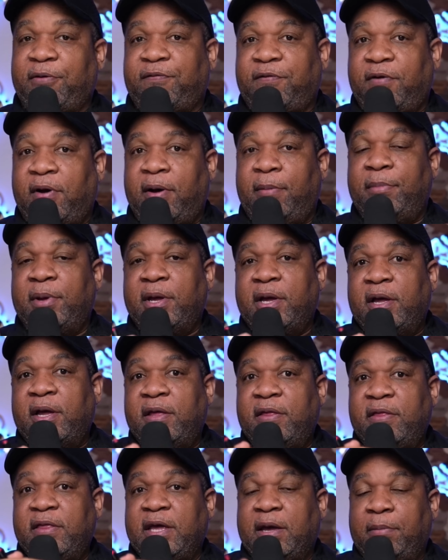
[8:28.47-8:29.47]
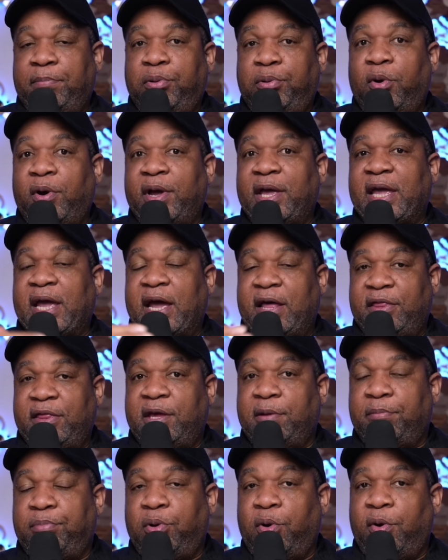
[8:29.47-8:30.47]
from the employee and
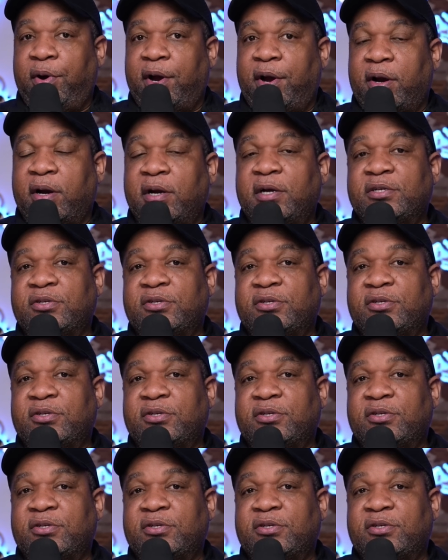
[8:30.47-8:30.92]
the employer.